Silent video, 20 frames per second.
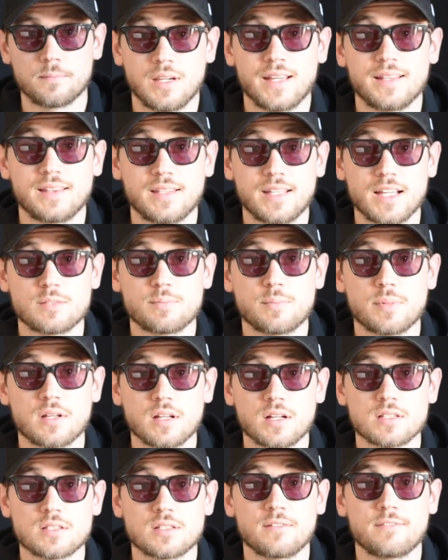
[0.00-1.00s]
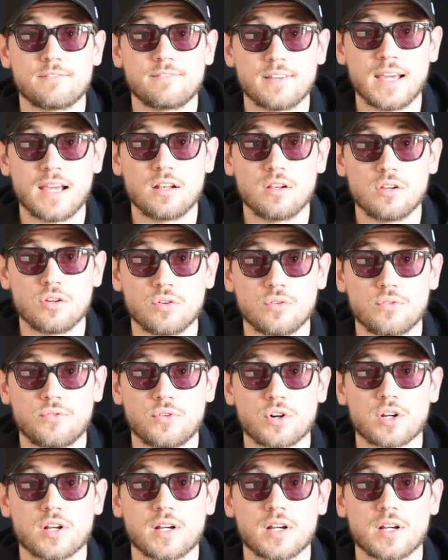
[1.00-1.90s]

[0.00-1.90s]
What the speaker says: And that's because the value for